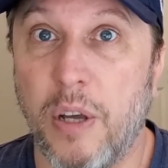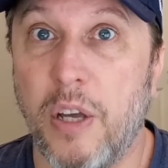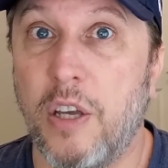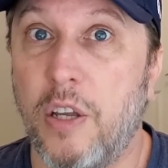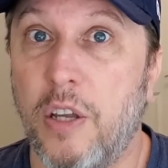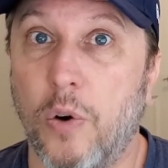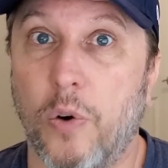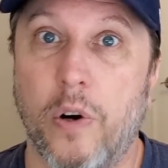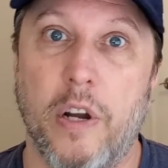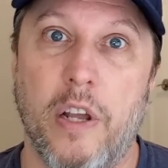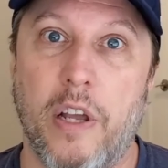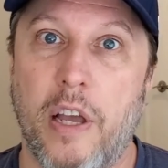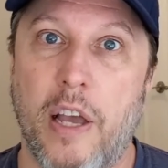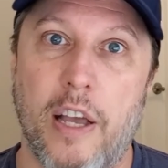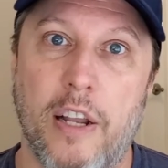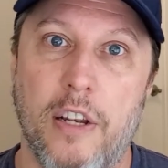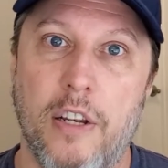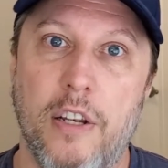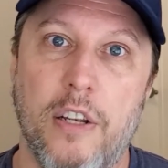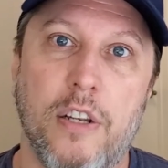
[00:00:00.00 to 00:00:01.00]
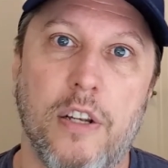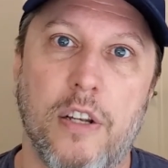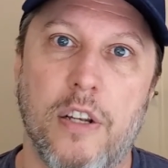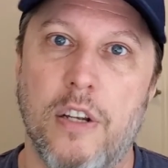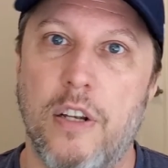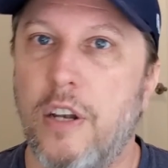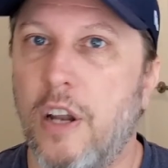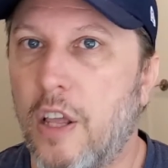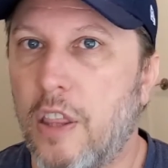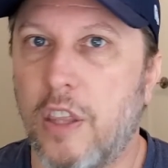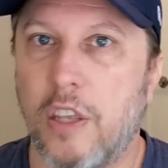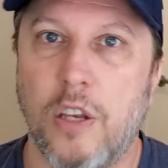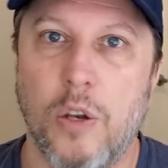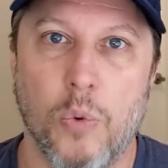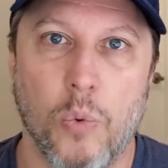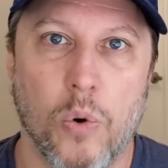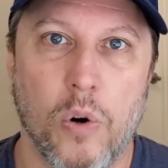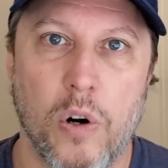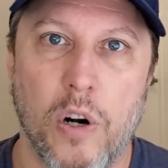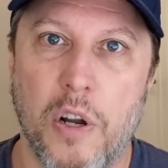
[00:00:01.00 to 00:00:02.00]
And Aurier had nothing to
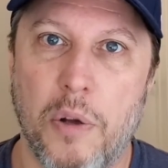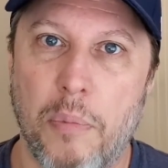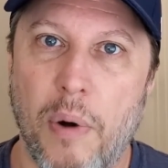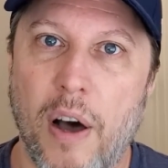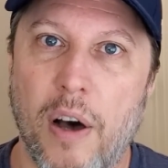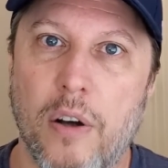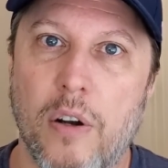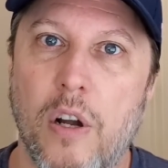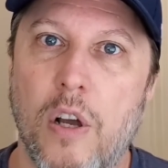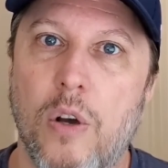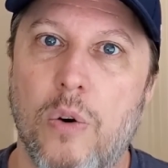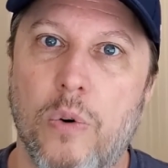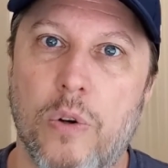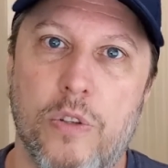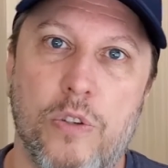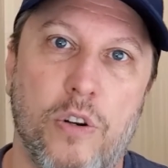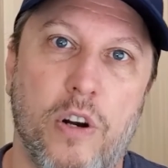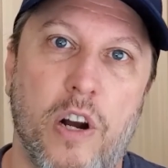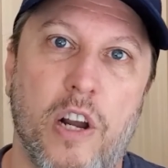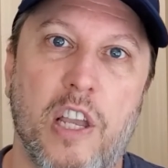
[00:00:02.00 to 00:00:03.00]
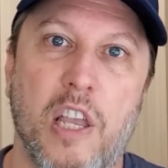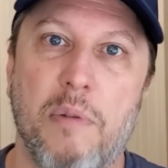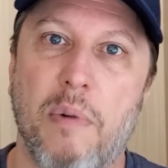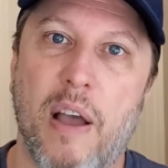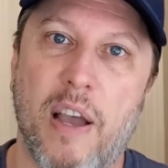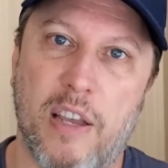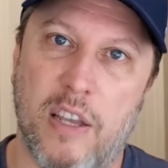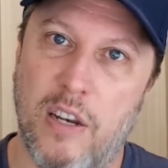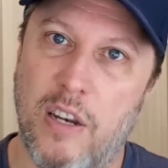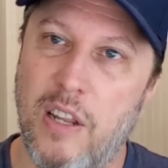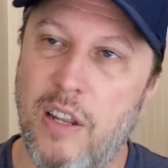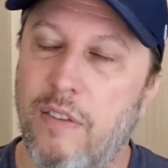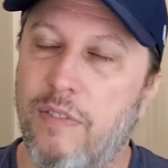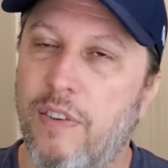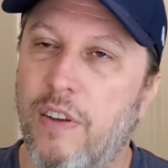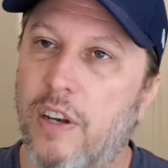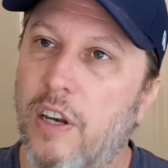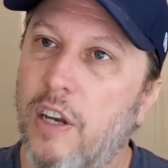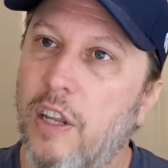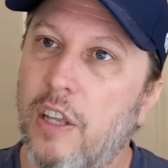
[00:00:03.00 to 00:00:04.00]
worry about with tracking back and
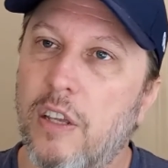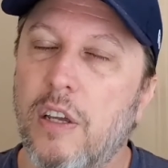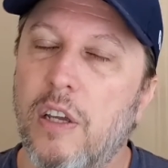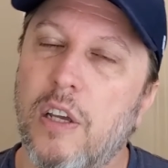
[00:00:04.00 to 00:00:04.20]
defending.